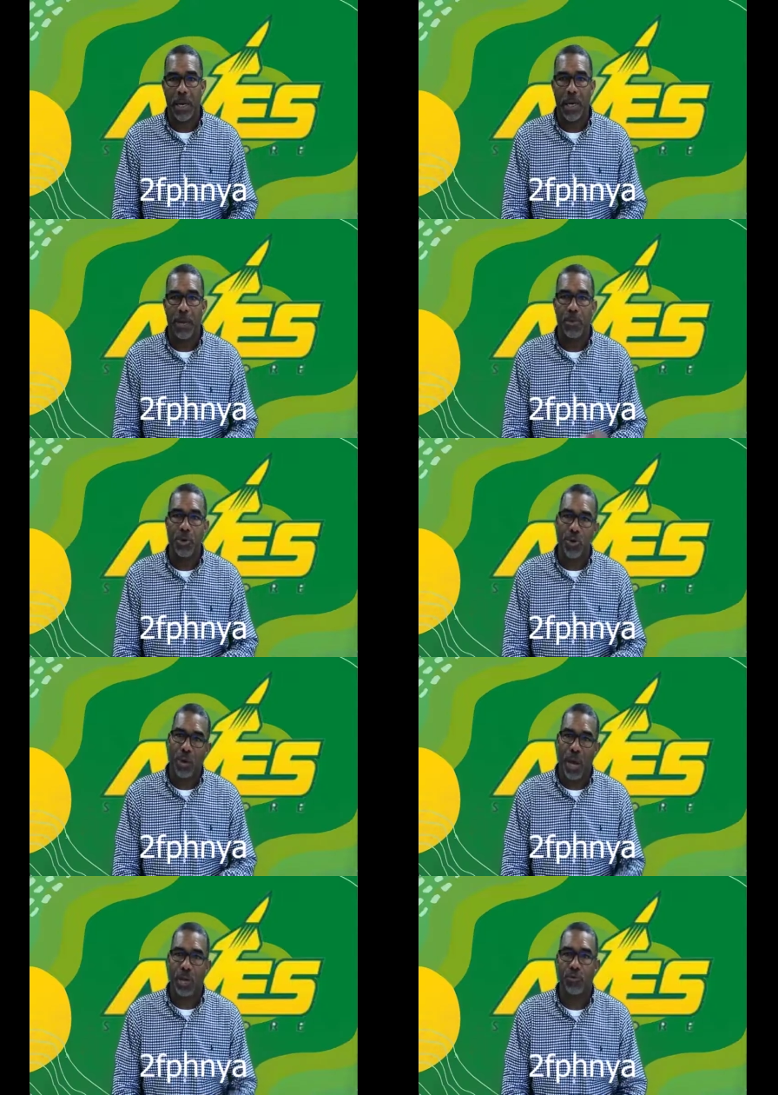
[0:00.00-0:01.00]
Club Google
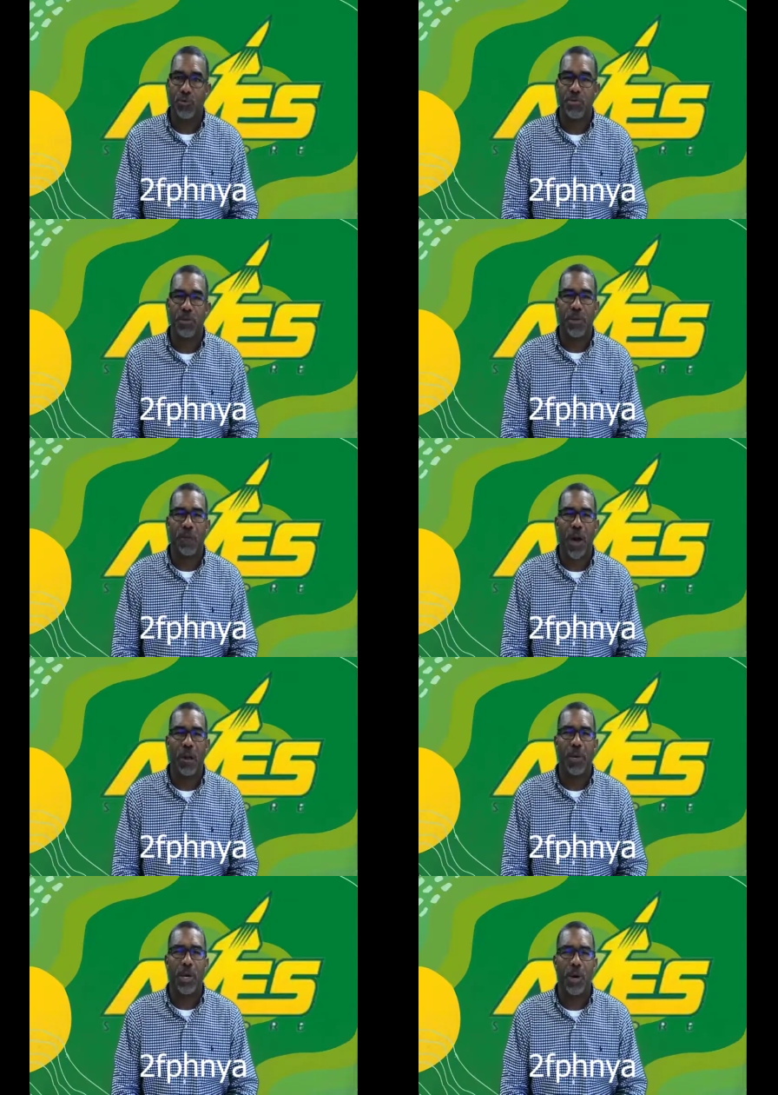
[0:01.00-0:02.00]
Classroom using the
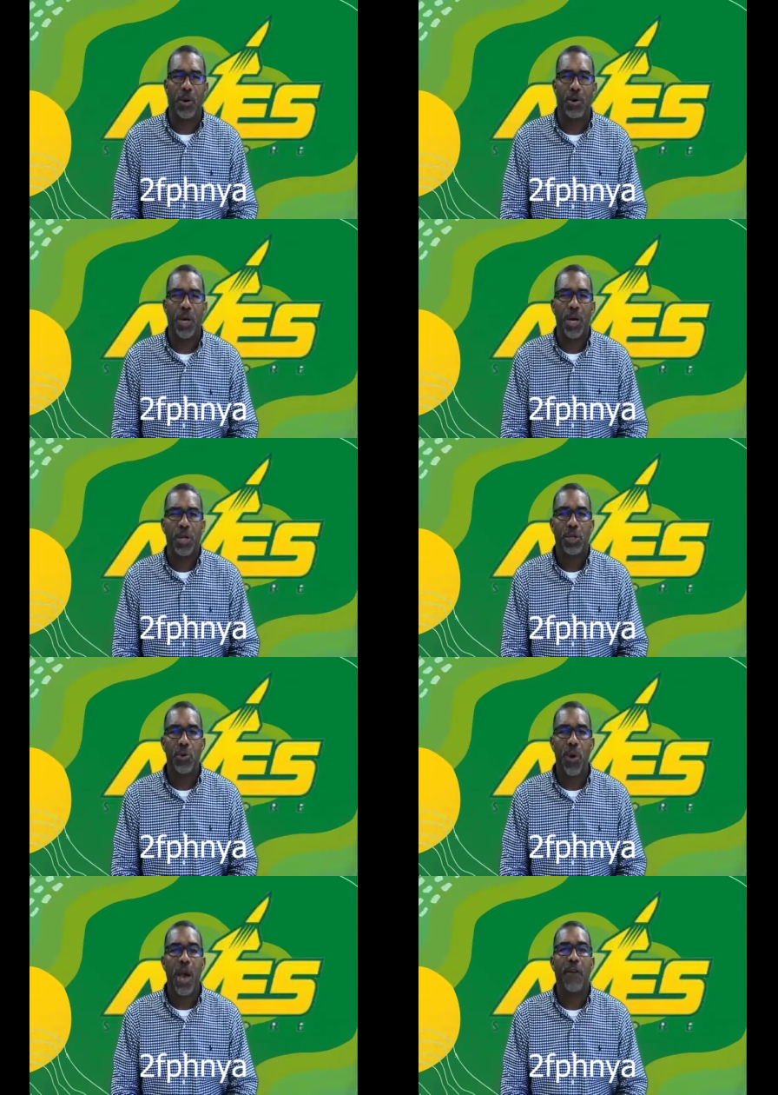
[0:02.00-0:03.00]
following code
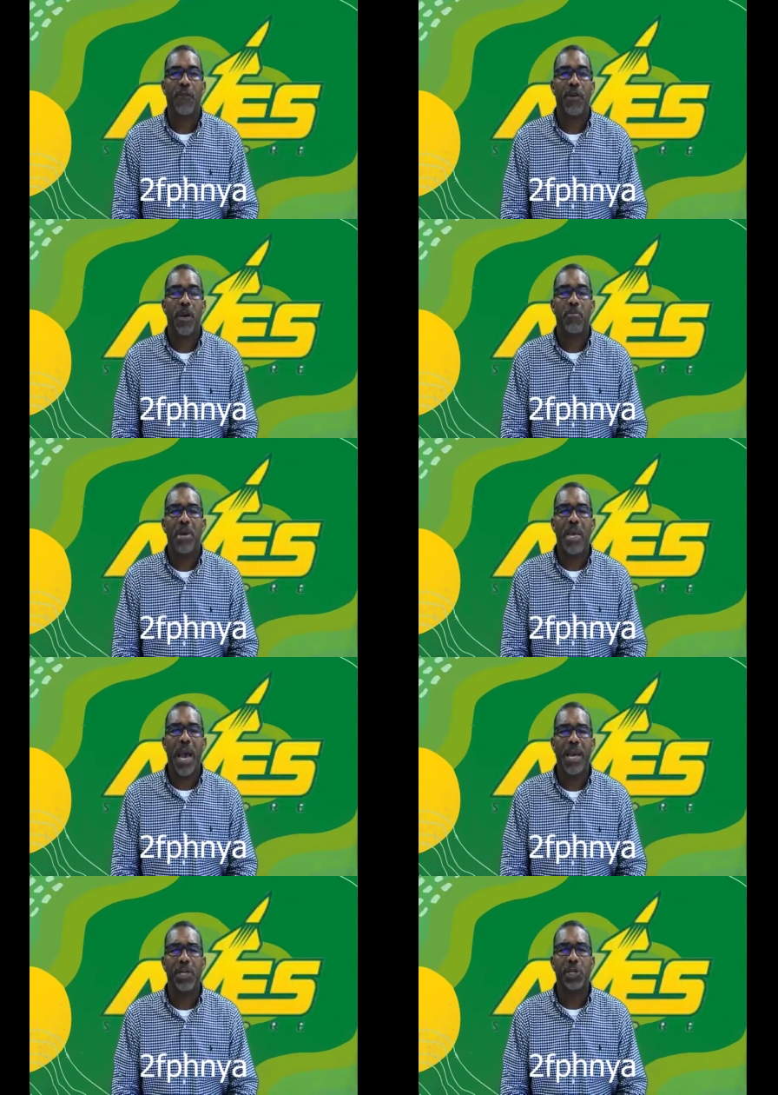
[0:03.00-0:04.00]

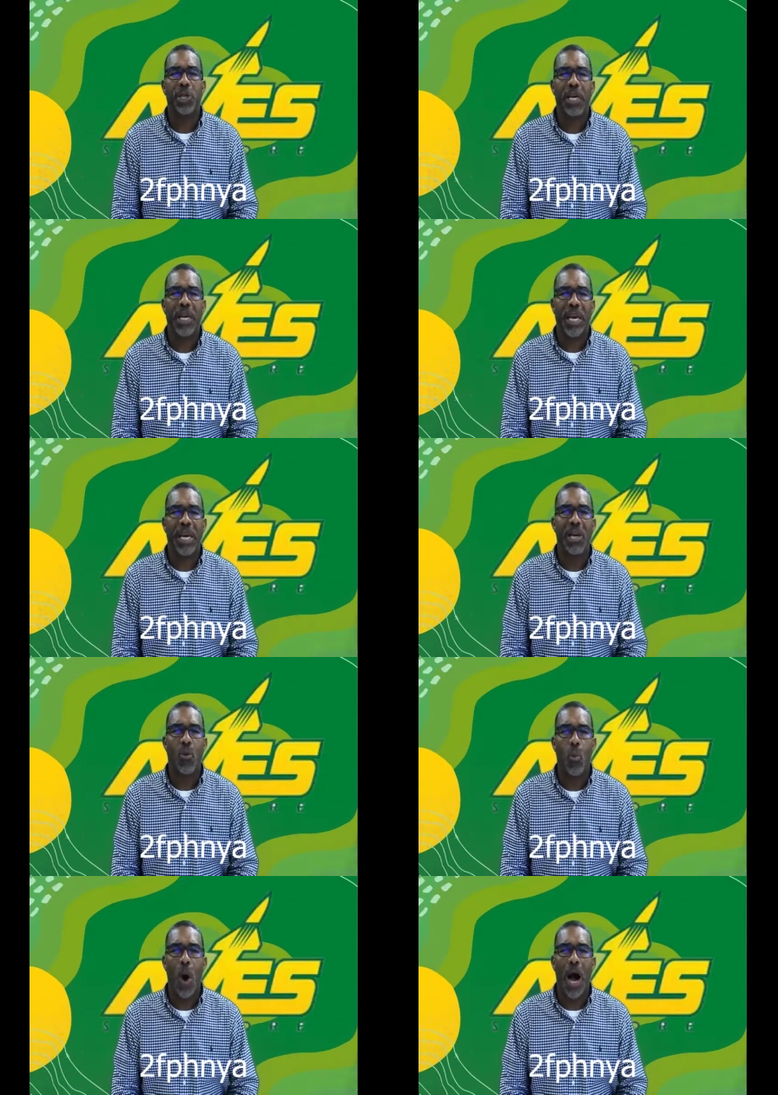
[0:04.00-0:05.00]

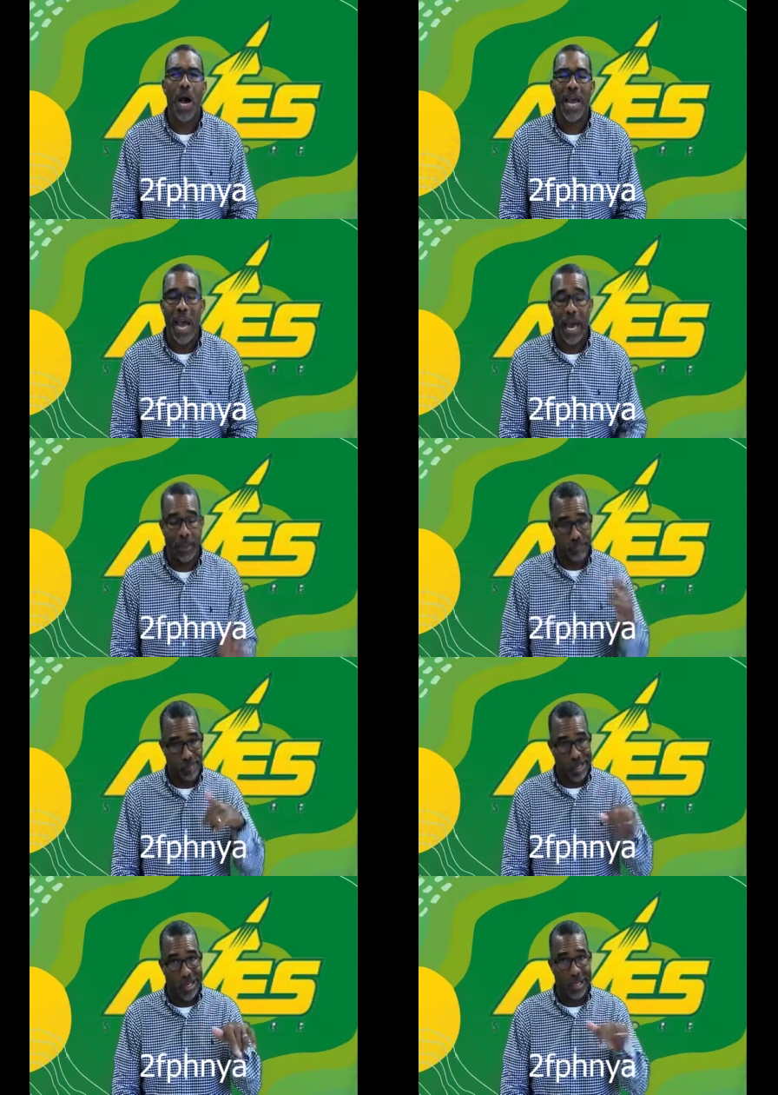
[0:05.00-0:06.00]
2FPHNYA,
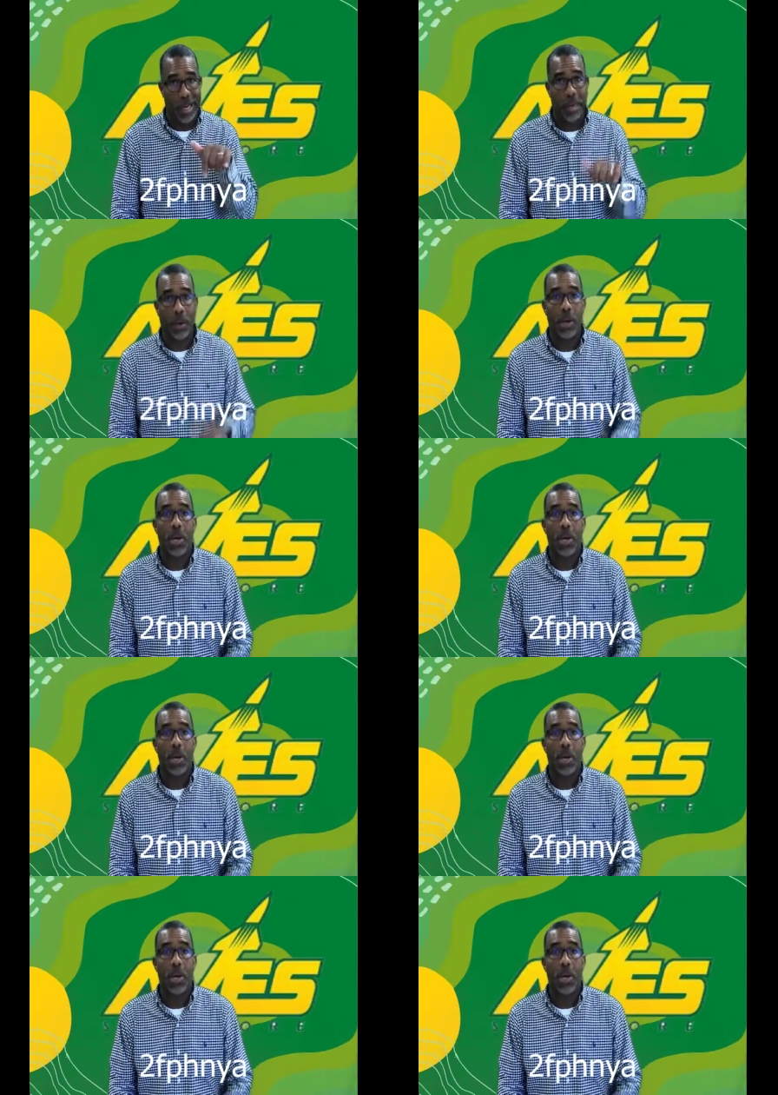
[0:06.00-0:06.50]
right there.